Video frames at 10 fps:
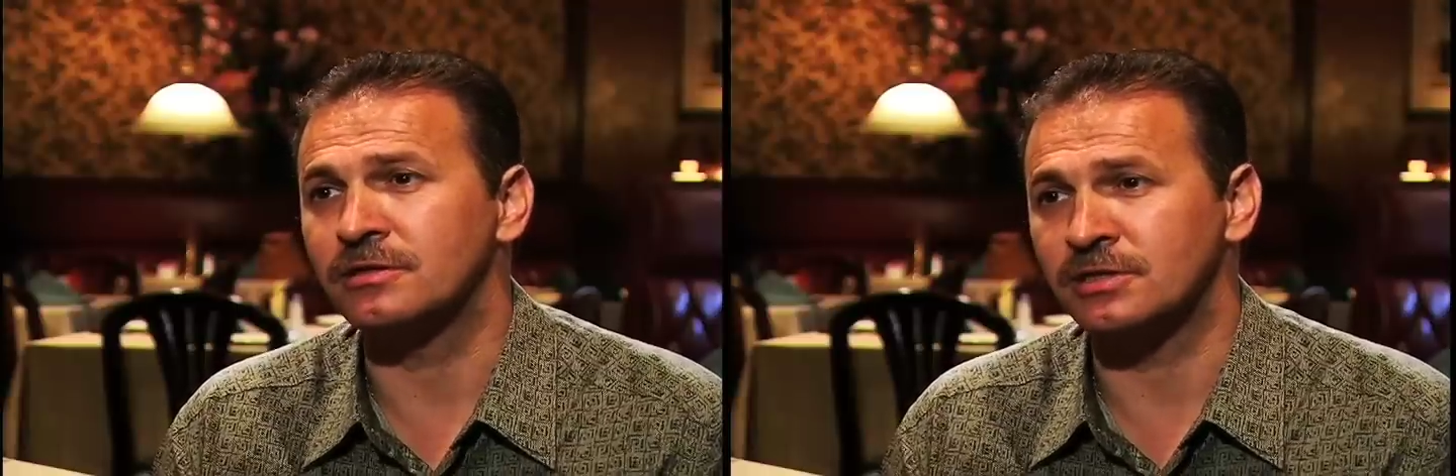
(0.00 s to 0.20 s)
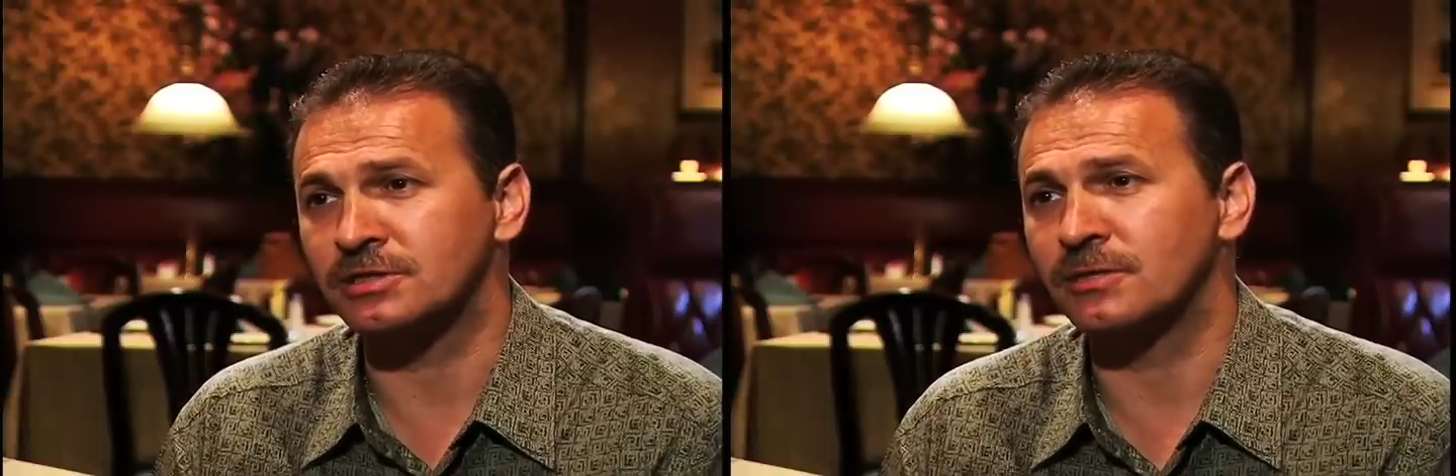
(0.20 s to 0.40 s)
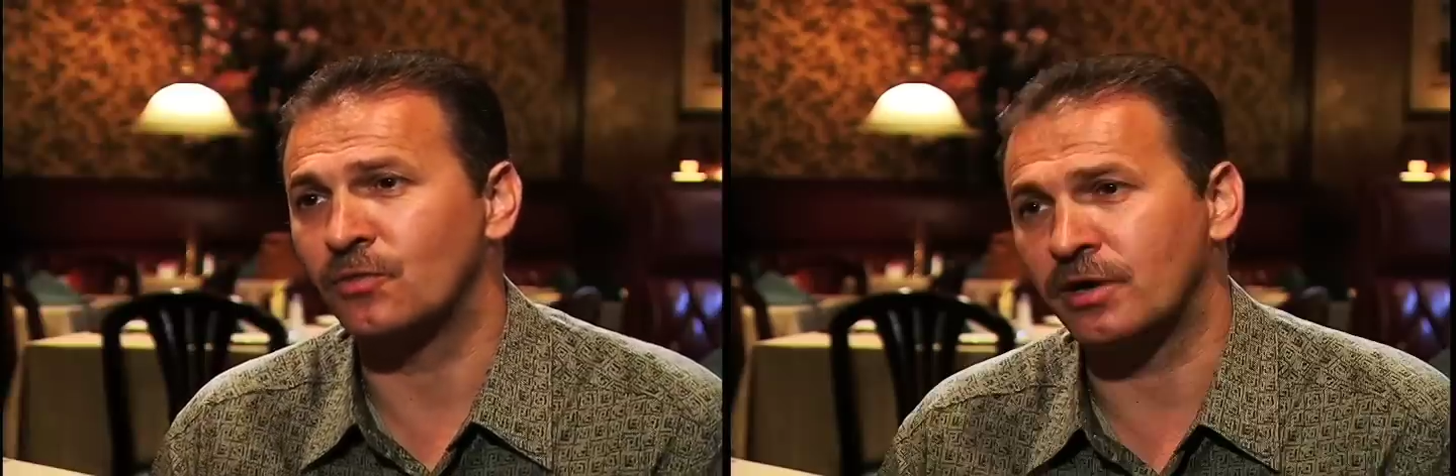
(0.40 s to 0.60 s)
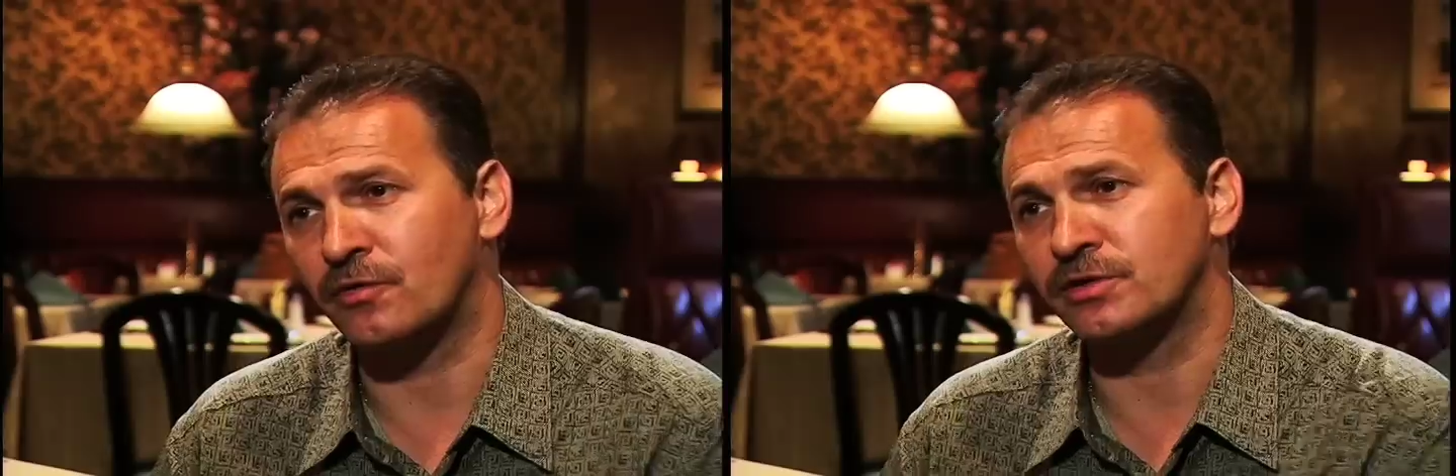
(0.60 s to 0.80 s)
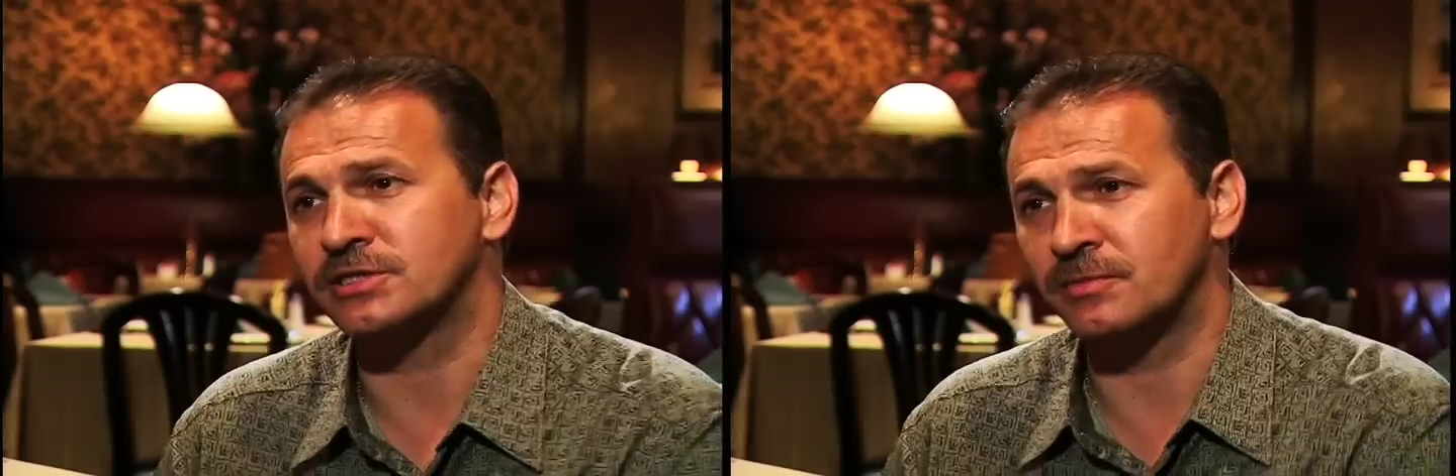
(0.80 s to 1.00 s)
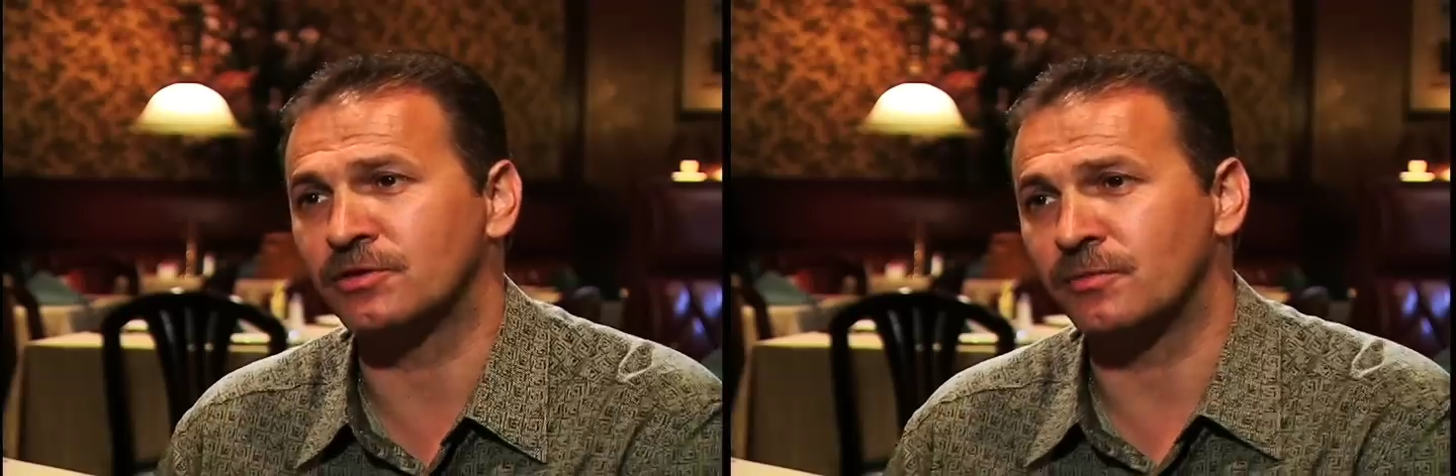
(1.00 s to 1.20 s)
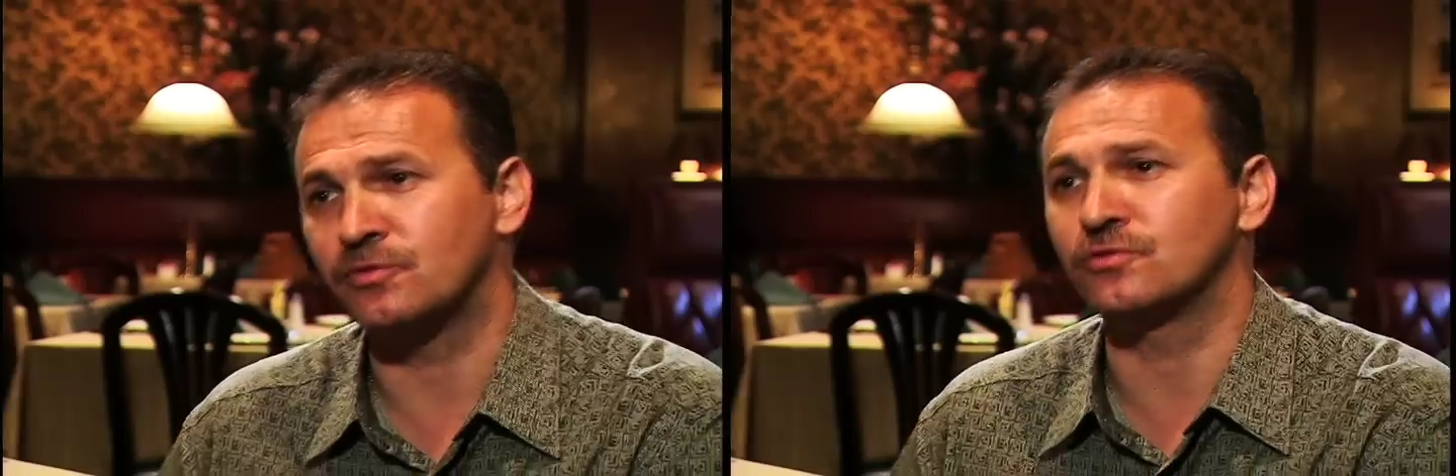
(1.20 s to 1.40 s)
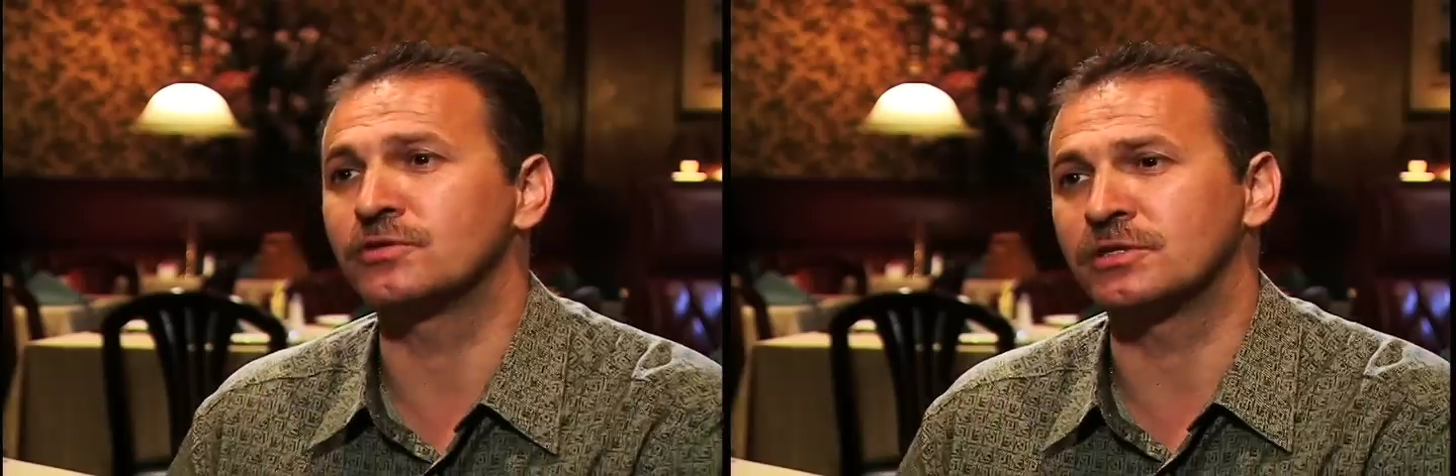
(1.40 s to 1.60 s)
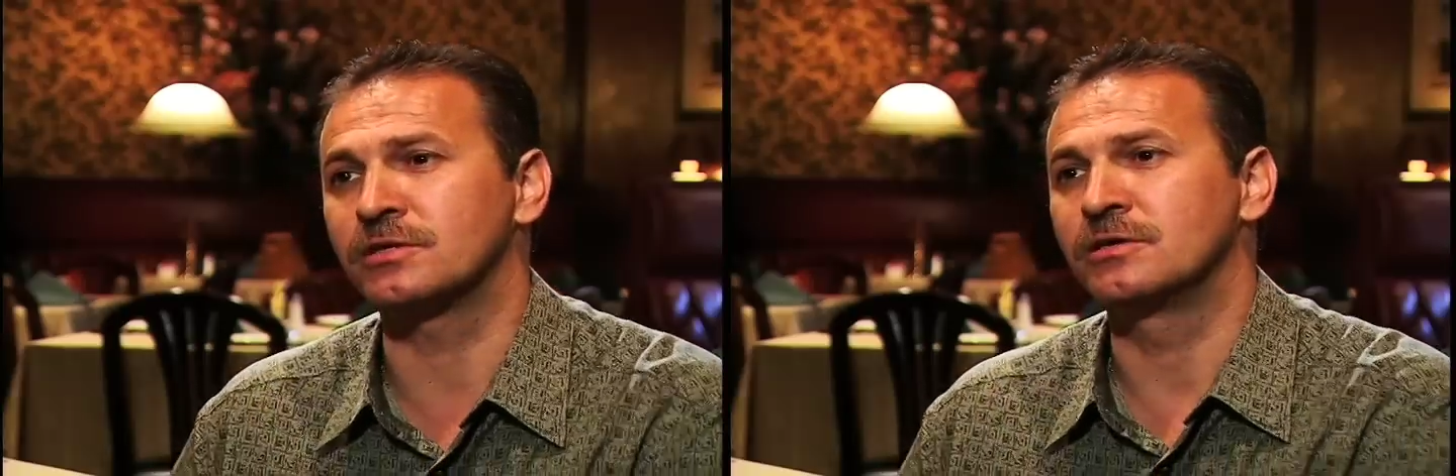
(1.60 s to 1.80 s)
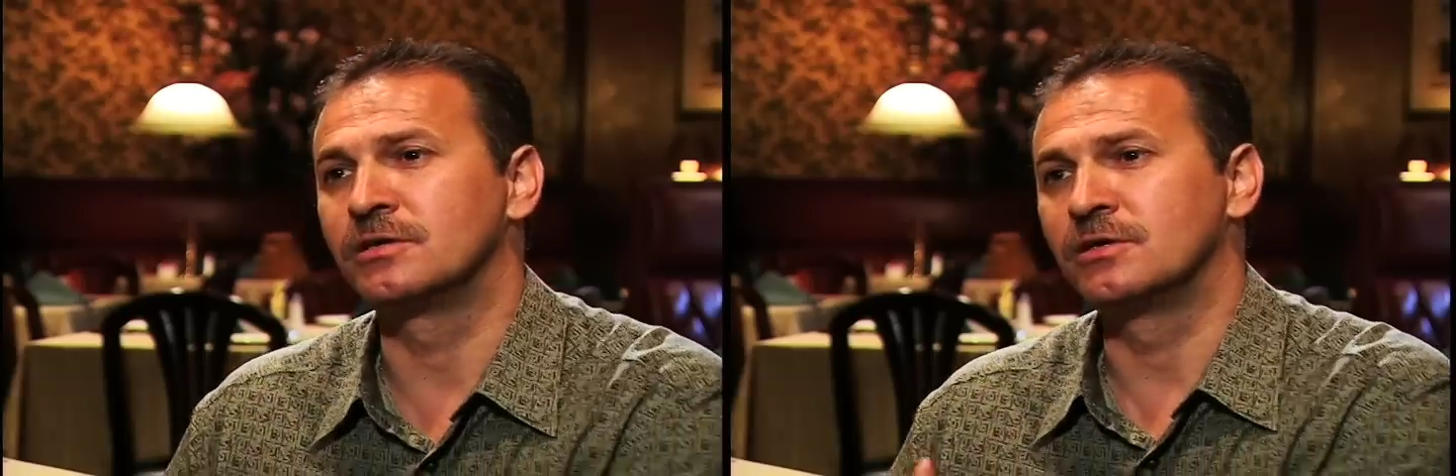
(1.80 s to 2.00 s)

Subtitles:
the same way Chris gave me the opportunity